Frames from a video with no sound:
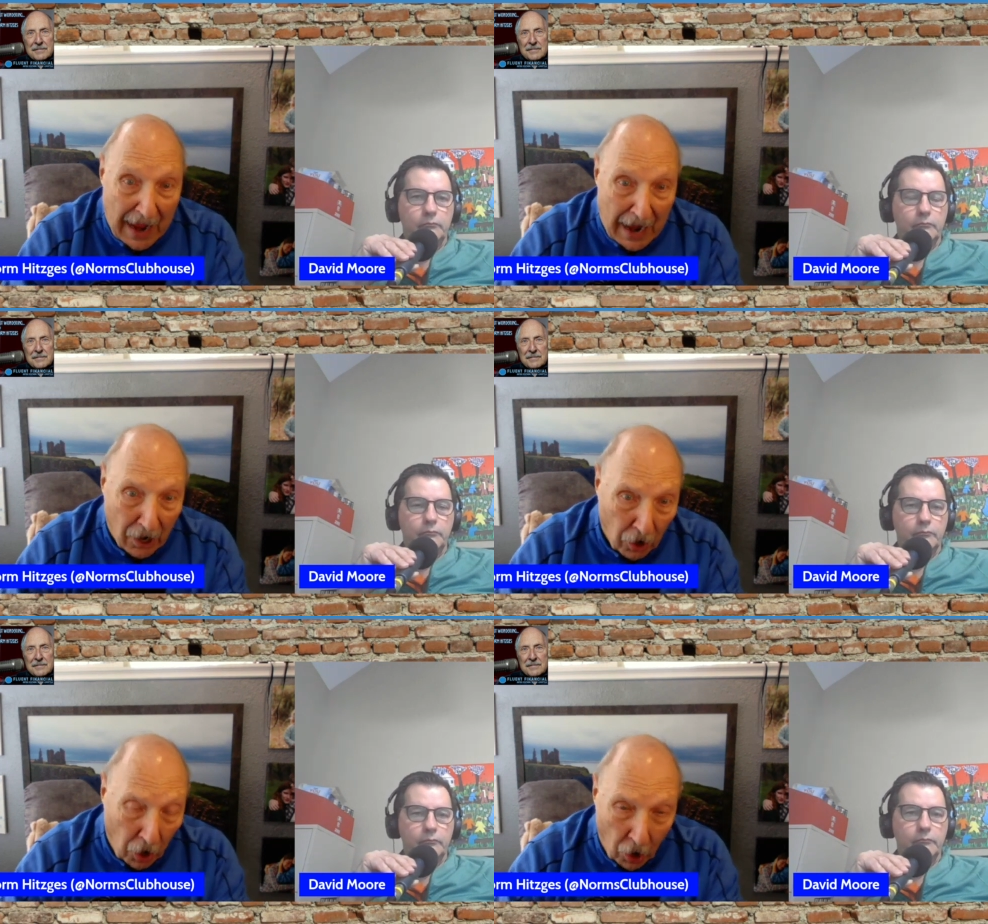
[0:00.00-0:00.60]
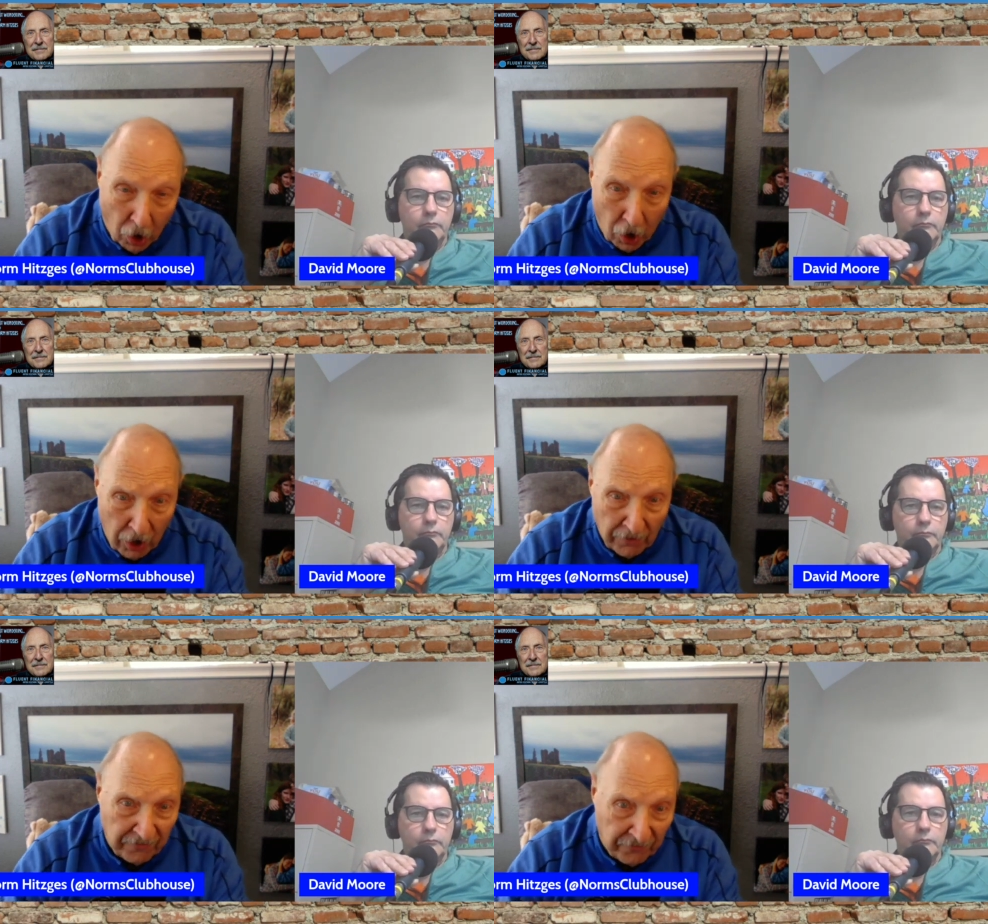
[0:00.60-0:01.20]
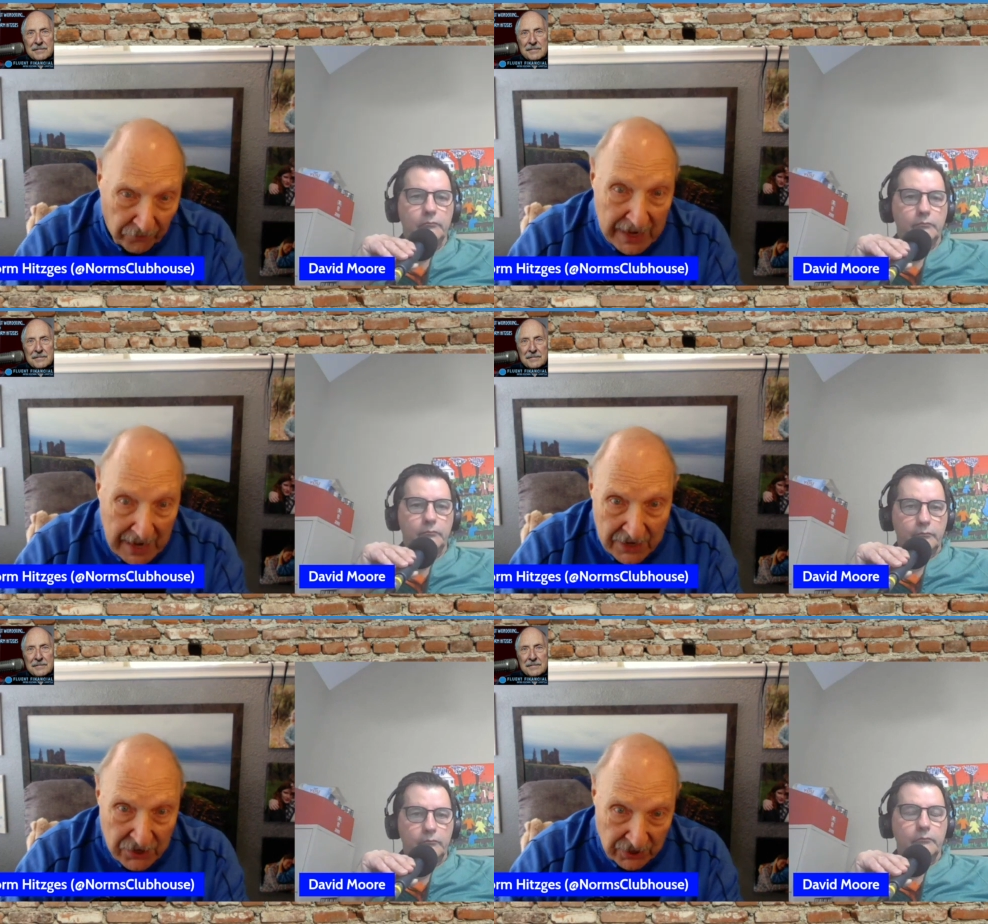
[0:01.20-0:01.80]
Speaker 1: are all free
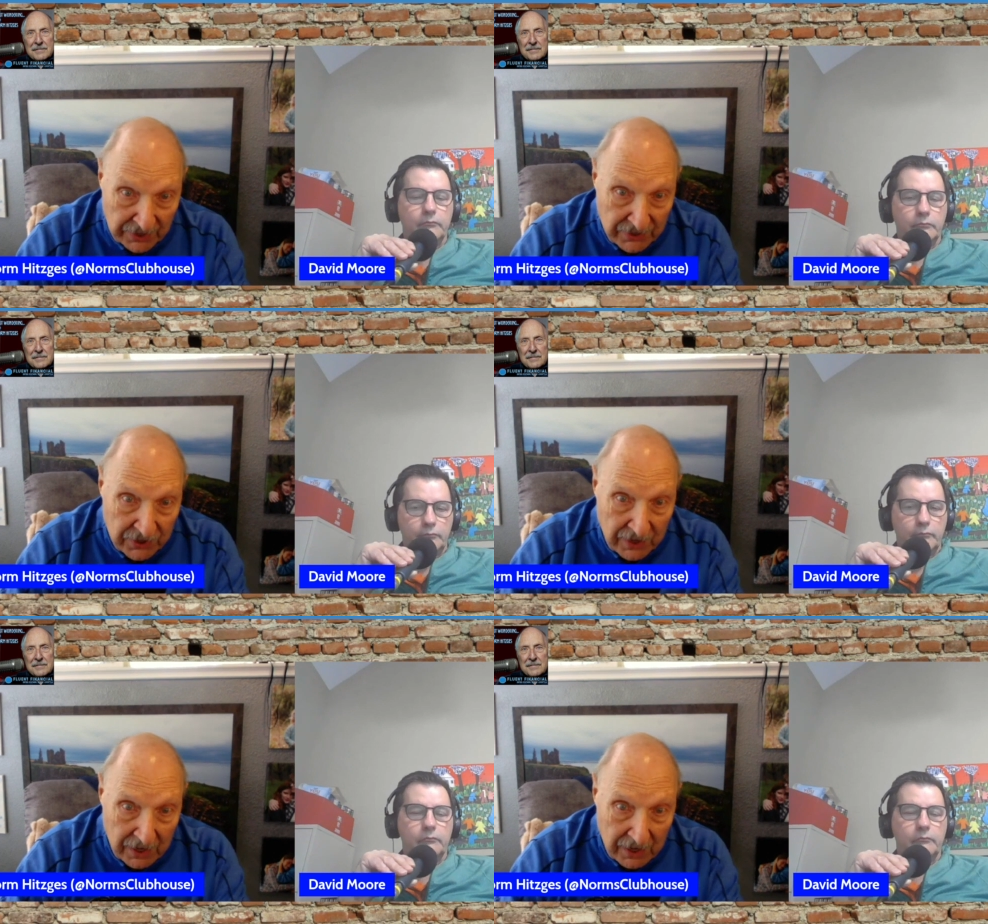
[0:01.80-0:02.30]
agents